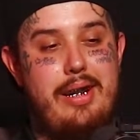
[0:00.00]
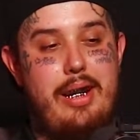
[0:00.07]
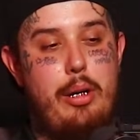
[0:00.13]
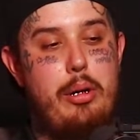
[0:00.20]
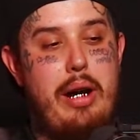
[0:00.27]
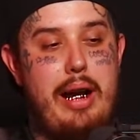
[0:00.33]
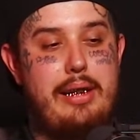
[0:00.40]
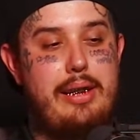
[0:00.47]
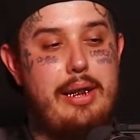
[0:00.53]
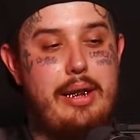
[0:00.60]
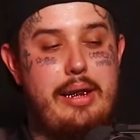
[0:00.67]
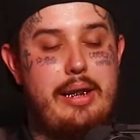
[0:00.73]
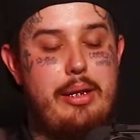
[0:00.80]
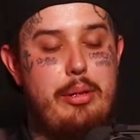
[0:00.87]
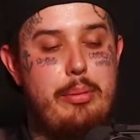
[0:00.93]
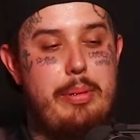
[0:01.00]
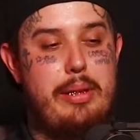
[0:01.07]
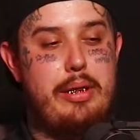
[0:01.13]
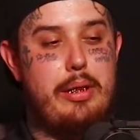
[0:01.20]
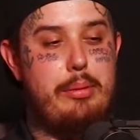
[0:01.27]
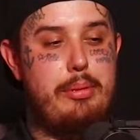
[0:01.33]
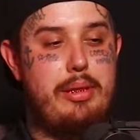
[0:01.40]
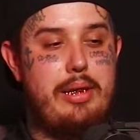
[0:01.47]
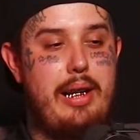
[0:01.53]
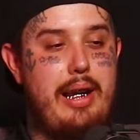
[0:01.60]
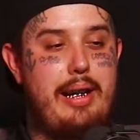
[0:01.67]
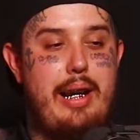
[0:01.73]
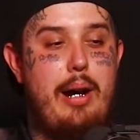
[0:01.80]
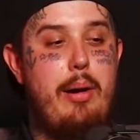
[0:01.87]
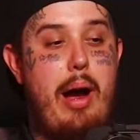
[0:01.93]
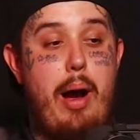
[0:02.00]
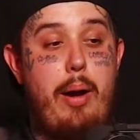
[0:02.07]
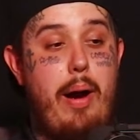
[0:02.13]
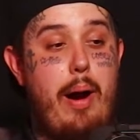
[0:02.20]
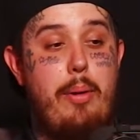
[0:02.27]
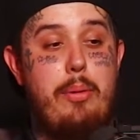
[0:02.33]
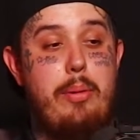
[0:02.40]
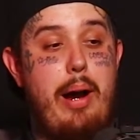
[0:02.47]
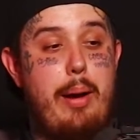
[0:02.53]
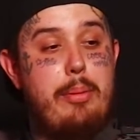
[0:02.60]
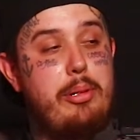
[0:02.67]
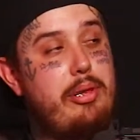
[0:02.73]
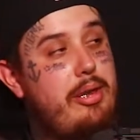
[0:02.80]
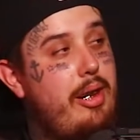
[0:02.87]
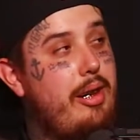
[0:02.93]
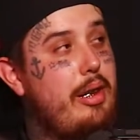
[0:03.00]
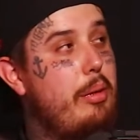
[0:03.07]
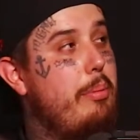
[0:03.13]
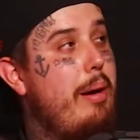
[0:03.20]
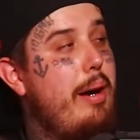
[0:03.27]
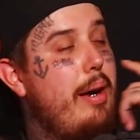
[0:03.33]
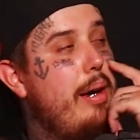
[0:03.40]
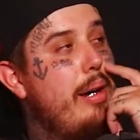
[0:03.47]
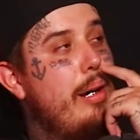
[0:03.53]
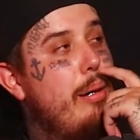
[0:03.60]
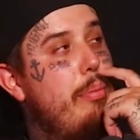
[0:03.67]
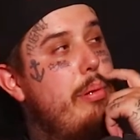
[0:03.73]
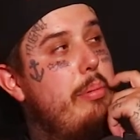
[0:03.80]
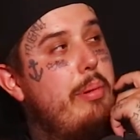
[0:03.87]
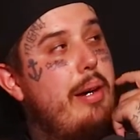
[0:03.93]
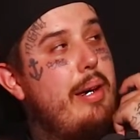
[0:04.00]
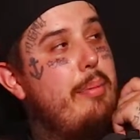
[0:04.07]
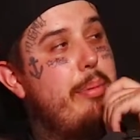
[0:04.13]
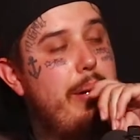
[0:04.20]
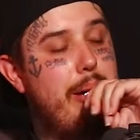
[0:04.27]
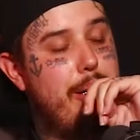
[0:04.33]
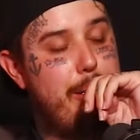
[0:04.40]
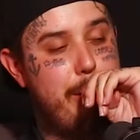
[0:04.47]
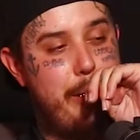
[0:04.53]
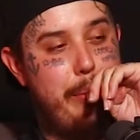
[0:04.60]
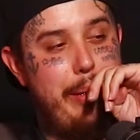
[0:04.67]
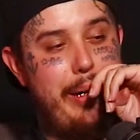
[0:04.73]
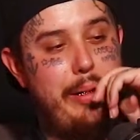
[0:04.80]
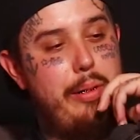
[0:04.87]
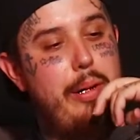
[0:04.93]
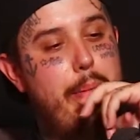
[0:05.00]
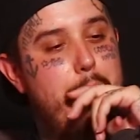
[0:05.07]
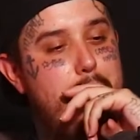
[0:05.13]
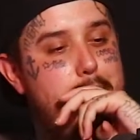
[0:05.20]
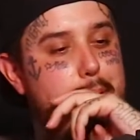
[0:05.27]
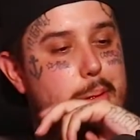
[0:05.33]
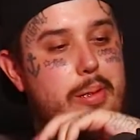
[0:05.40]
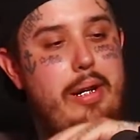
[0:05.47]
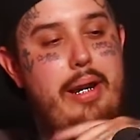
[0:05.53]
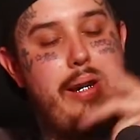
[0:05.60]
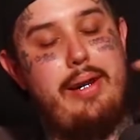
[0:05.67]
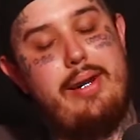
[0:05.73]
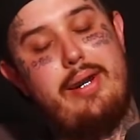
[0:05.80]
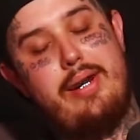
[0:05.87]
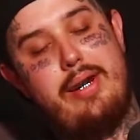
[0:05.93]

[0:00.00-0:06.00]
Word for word: It, I think it would be dope. To, like I, I, I was talking to my uh, people at Empire too about about doing like